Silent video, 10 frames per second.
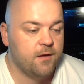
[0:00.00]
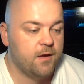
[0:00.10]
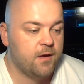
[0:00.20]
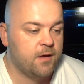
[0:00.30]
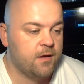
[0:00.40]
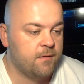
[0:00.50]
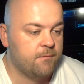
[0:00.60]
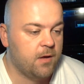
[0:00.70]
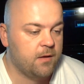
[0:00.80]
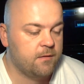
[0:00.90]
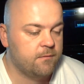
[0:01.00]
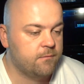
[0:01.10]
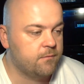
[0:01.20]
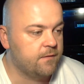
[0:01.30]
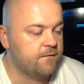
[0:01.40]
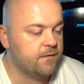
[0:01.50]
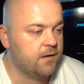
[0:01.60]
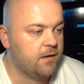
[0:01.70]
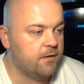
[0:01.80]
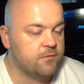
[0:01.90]
Um, what is it?
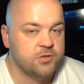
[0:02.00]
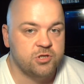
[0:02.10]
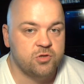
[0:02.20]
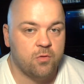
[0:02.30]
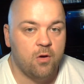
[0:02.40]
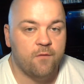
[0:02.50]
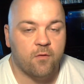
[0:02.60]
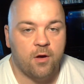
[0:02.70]
100 and over